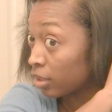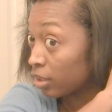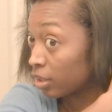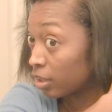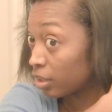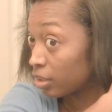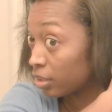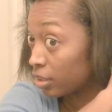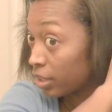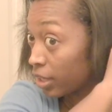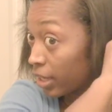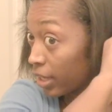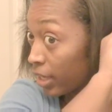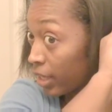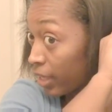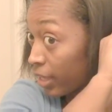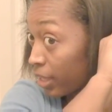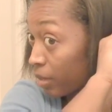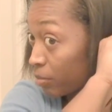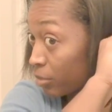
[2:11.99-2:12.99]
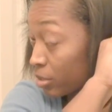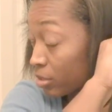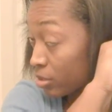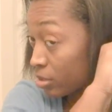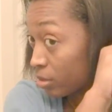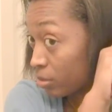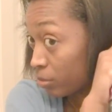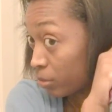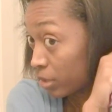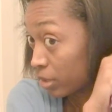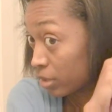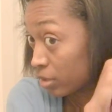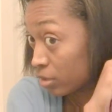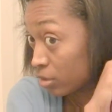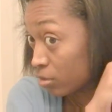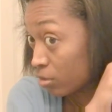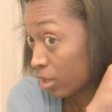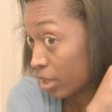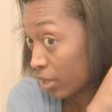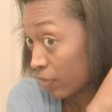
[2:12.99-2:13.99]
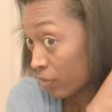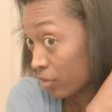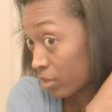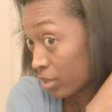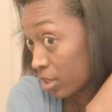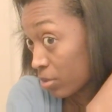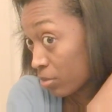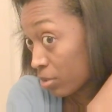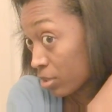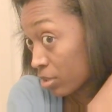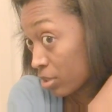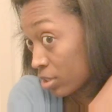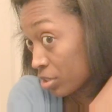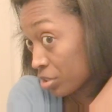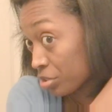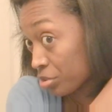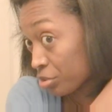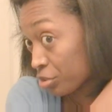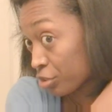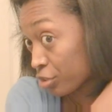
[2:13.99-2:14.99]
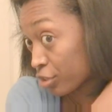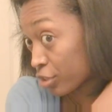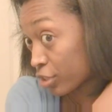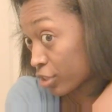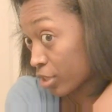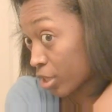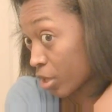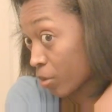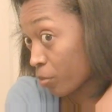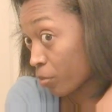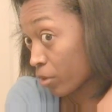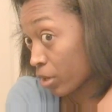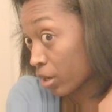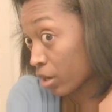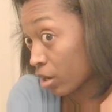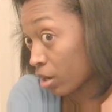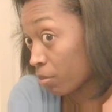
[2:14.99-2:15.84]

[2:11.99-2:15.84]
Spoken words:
under that cabinet somewhere. You have a deep conditioner somewhere.